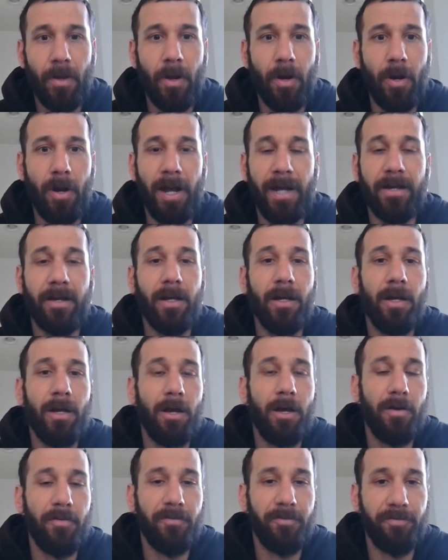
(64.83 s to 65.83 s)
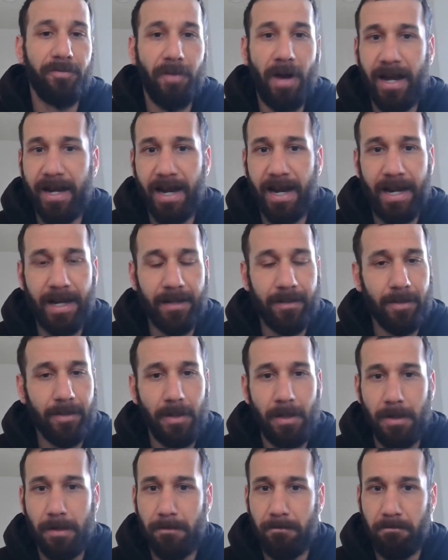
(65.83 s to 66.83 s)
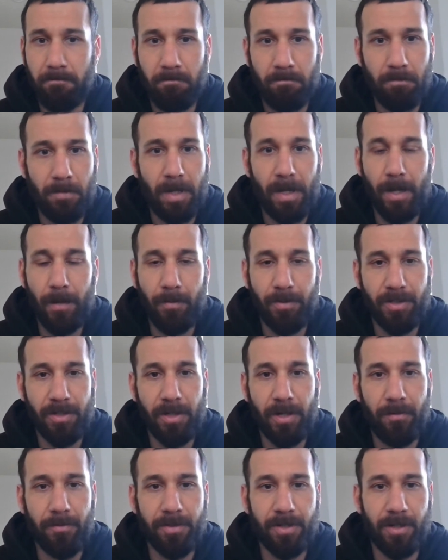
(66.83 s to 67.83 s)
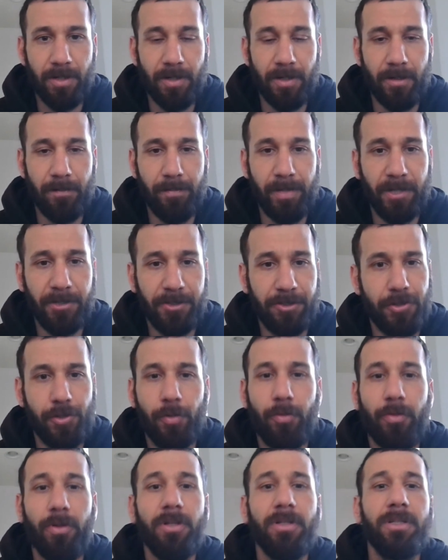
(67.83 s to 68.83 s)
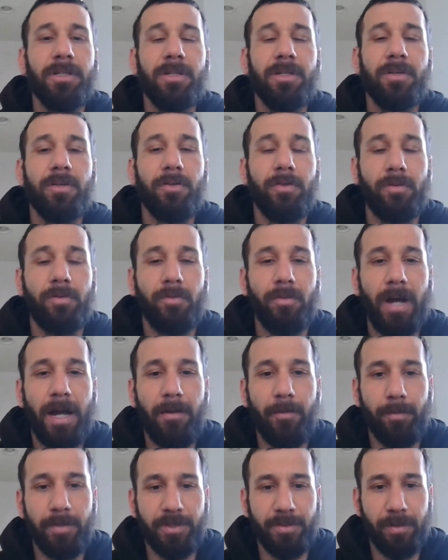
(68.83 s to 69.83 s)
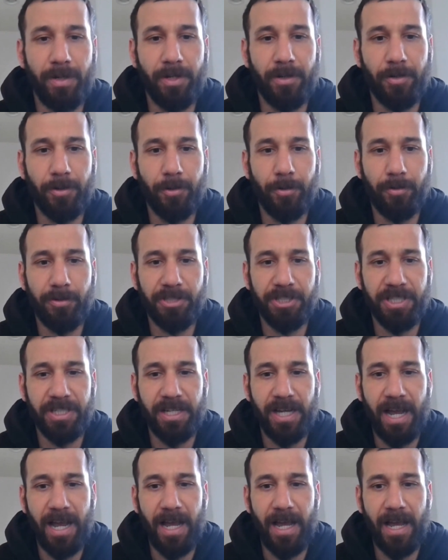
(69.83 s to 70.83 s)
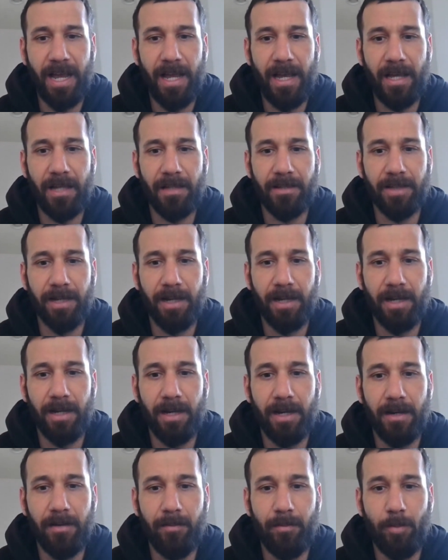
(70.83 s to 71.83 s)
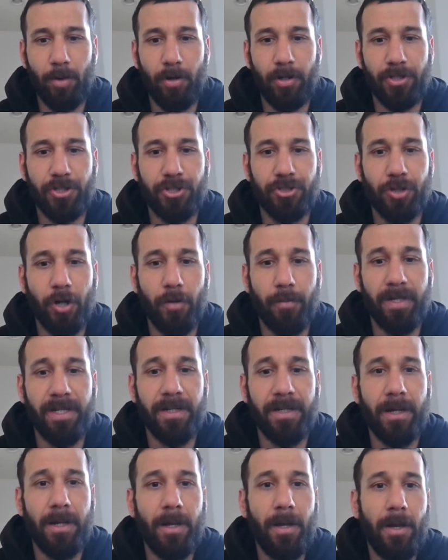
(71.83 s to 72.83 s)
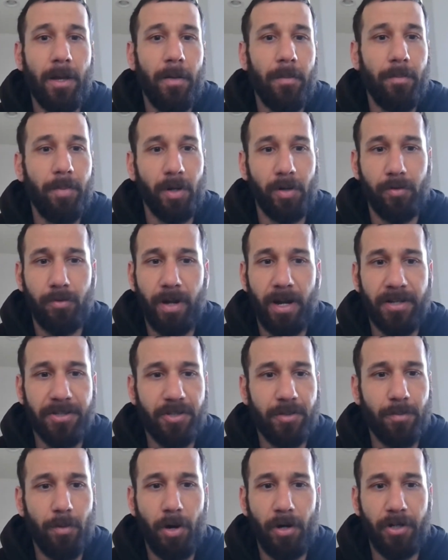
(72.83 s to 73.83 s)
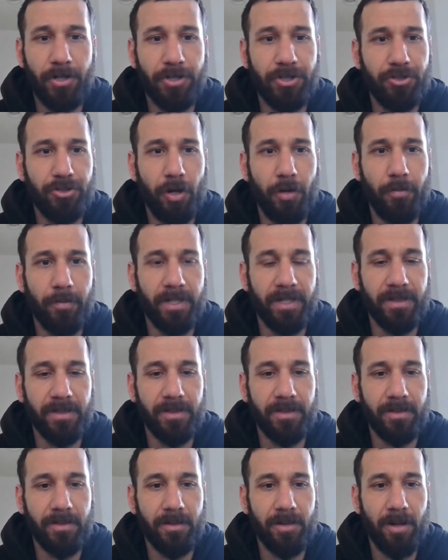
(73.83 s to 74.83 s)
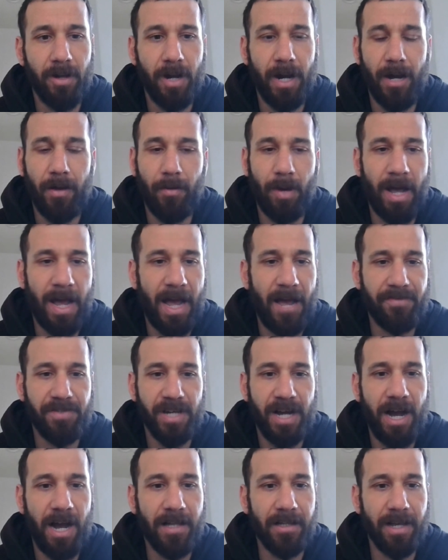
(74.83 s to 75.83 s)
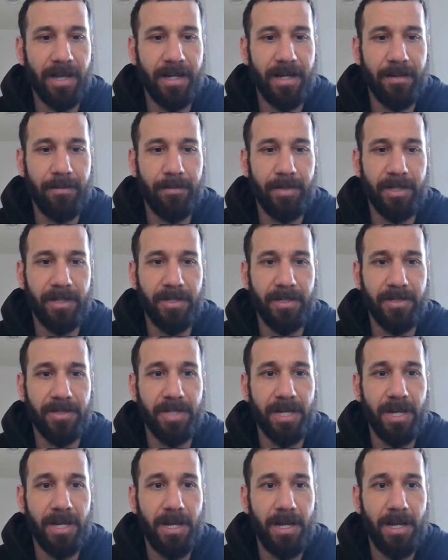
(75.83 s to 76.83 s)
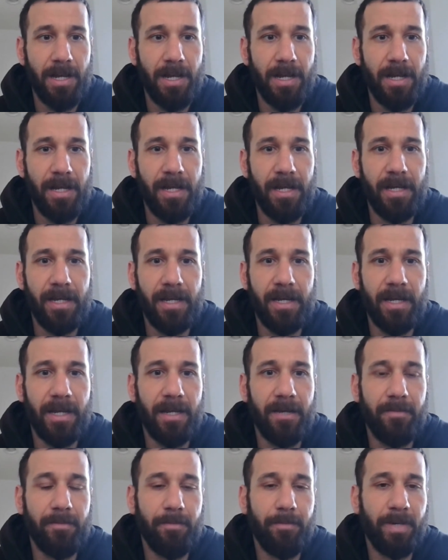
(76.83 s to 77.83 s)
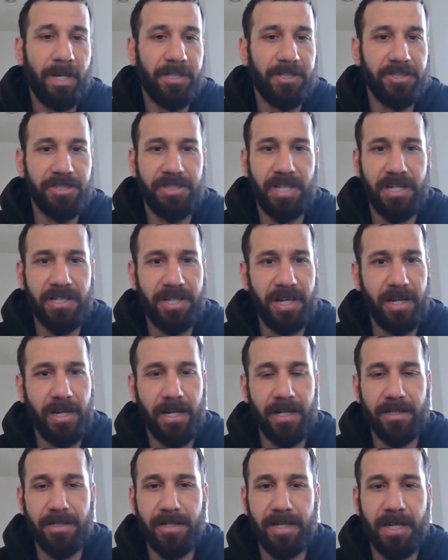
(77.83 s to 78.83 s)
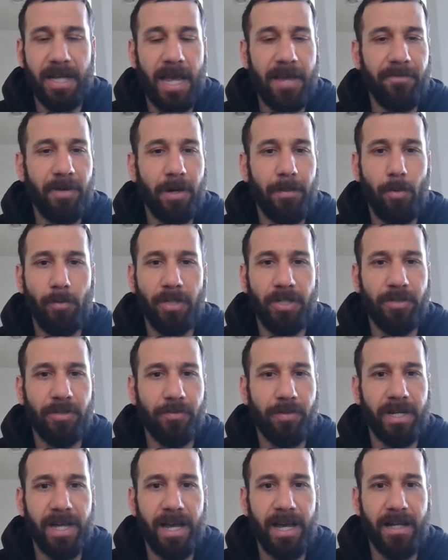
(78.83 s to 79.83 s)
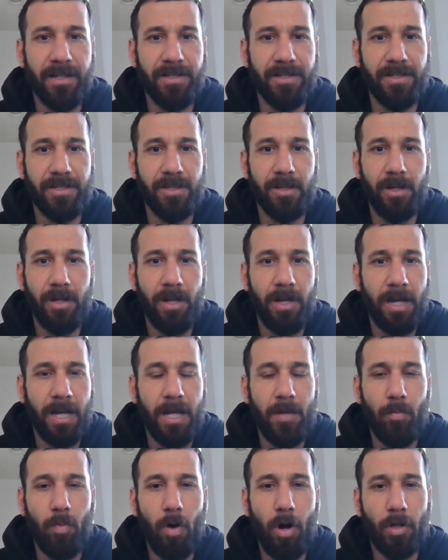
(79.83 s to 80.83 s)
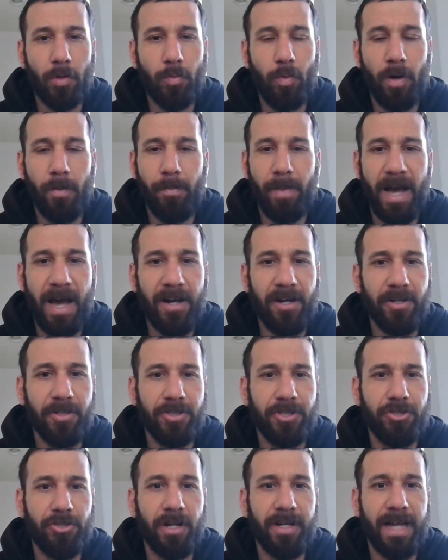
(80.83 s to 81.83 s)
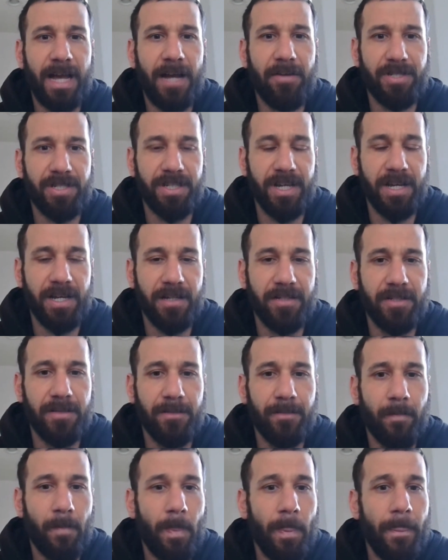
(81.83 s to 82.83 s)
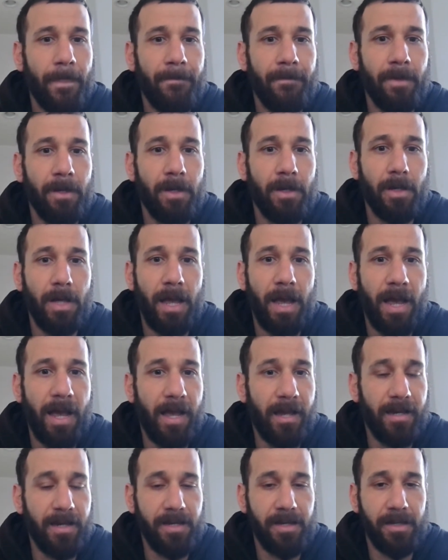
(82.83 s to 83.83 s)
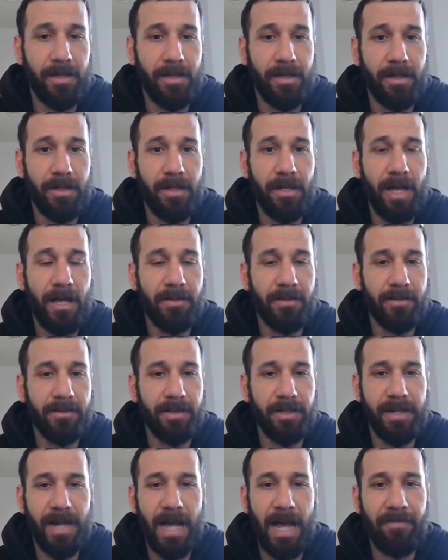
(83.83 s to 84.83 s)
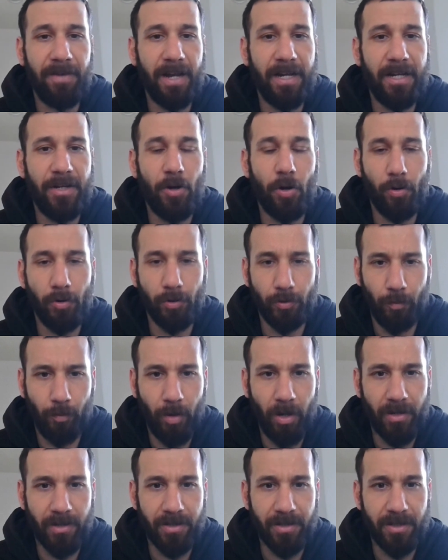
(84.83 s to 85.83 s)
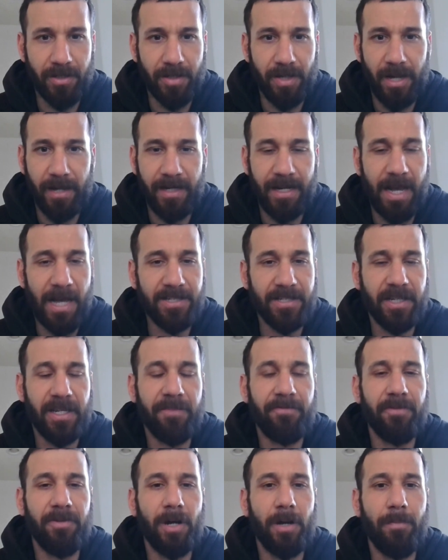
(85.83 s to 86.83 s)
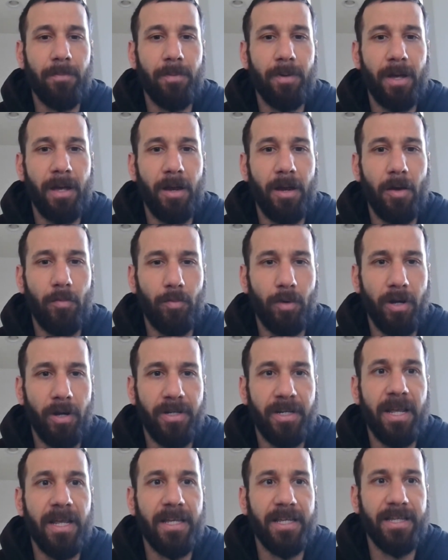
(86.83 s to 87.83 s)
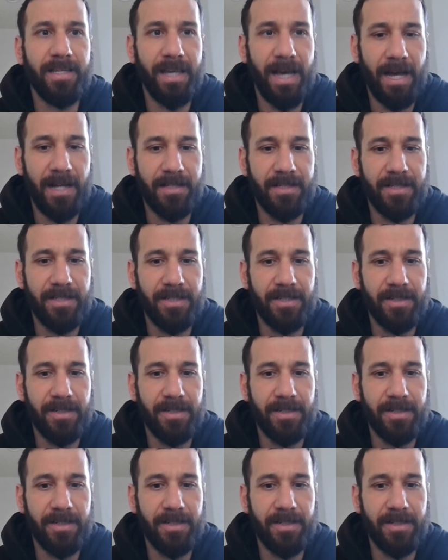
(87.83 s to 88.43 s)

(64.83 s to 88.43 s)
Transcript: All right. Friday, it was a pitcher's duel, right, between Kikuchi and Marcus Stroman. But credit to Marcus Stroman. I have to highlight him because he pitched six innings. He gave up only three hits. He walked one batter, struck out six, and he didn't have any earned runs, and he hasn't given up a run yet.